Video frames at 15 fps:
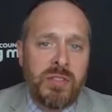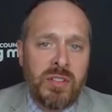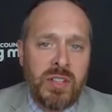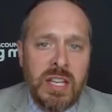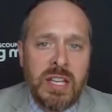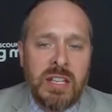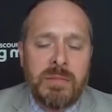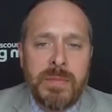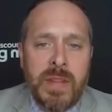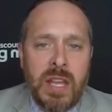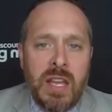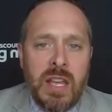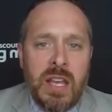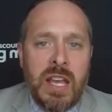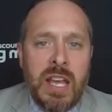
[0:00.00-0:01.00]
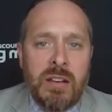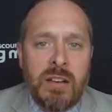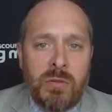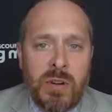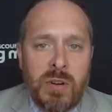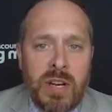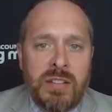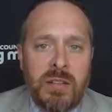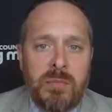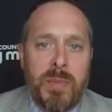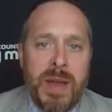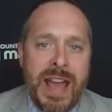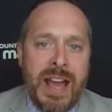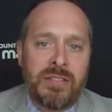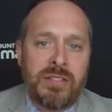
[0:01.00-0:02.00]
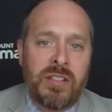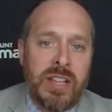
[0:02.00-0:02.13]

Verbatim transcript: seen in recent past. So